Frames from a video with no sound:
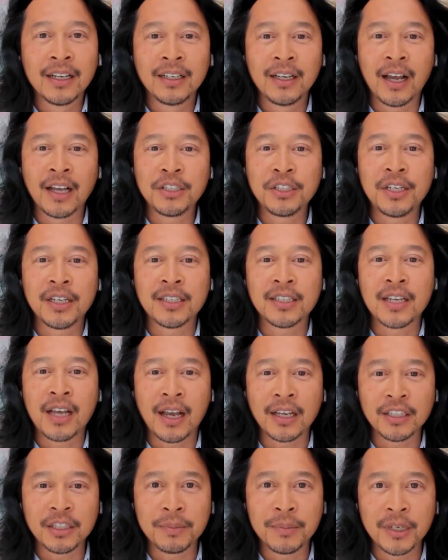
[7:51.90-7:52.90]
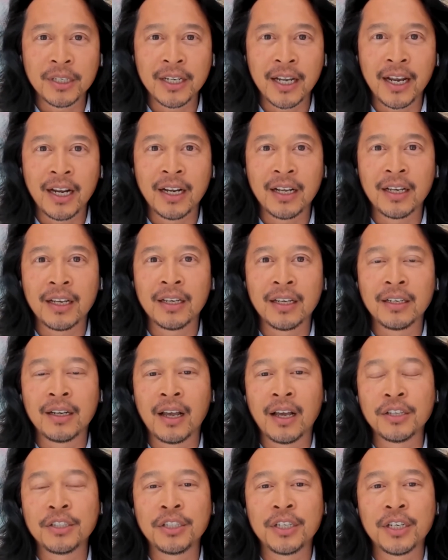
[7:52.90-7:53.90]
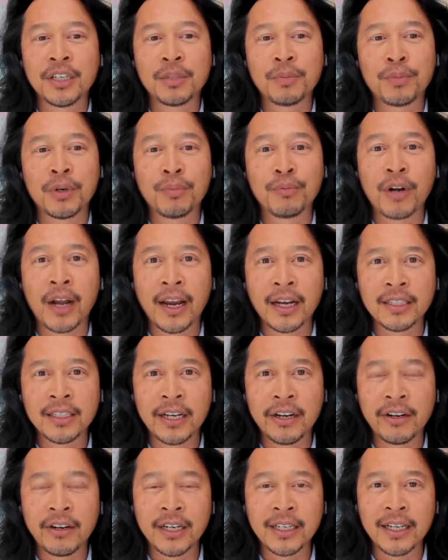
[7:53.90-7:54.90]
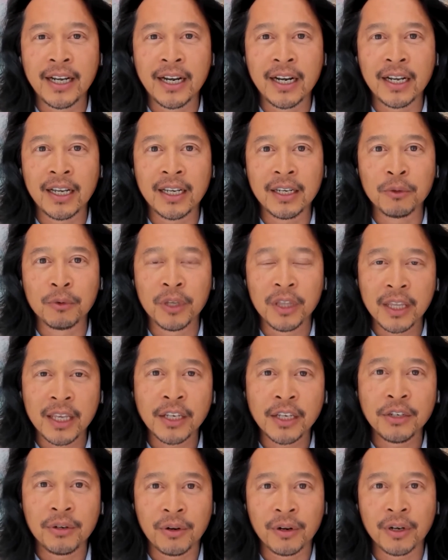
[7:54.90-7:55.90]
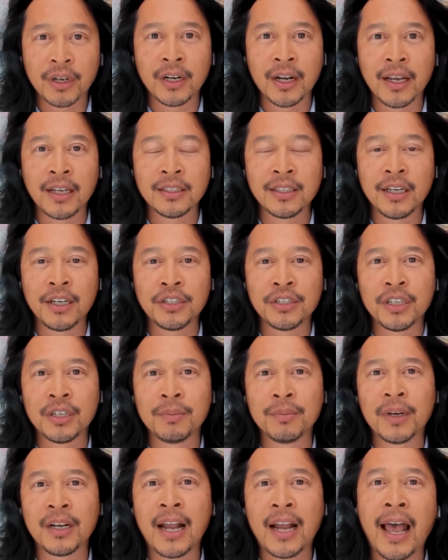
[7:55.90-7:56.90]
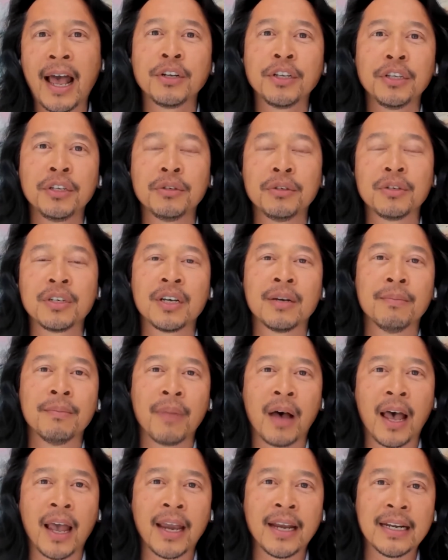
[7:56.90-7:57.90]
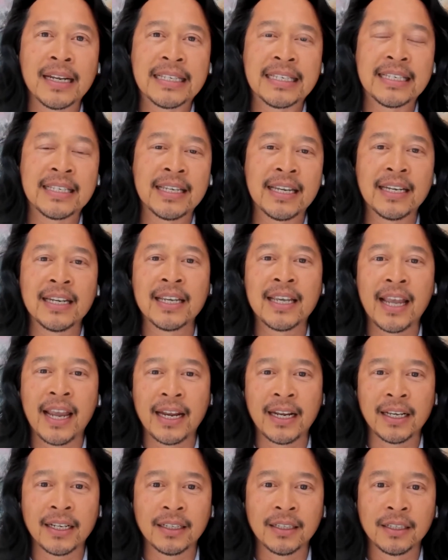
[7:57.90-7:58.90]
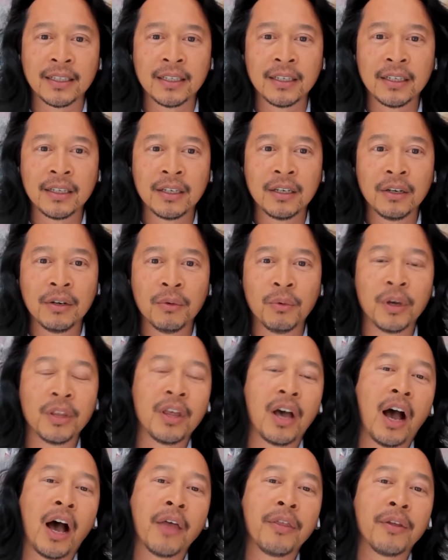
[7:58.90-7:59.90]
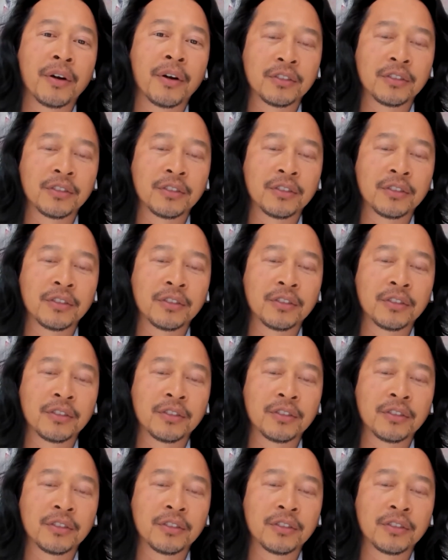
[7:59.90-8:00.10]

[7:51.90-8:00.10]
not just customer data, not just proprietary data within your organization, but how do you combine and syndicate it with other